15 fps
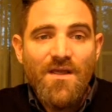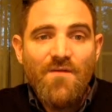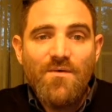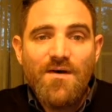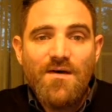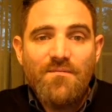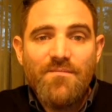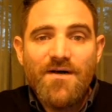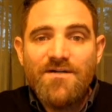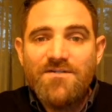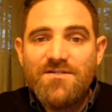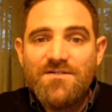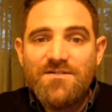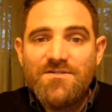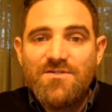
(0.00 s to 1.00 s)
while
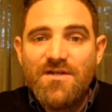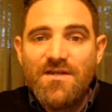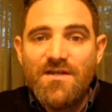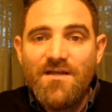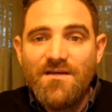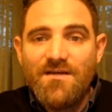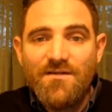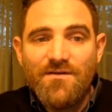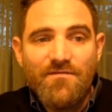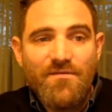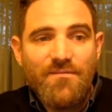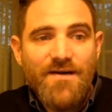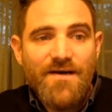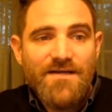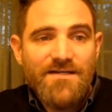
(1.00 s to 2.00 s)
Botch is checking another of
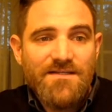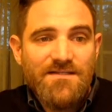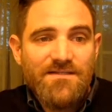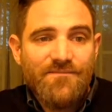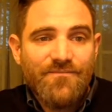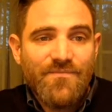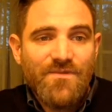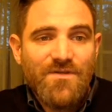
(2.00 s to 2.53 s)
the bodies.